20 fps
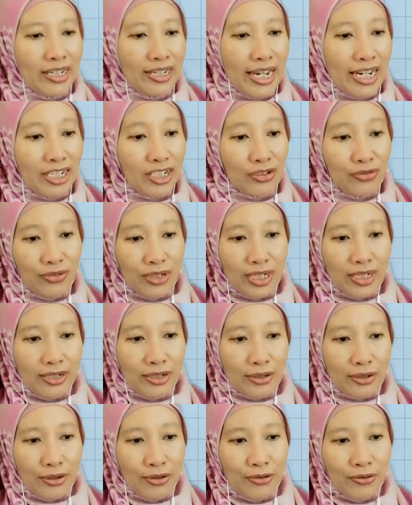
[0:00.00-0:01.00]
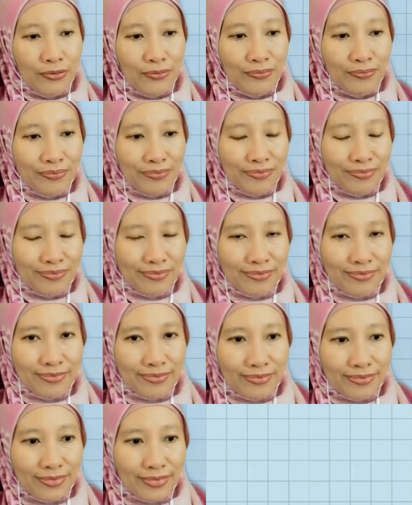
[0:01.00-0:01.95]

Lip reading: next video you will learn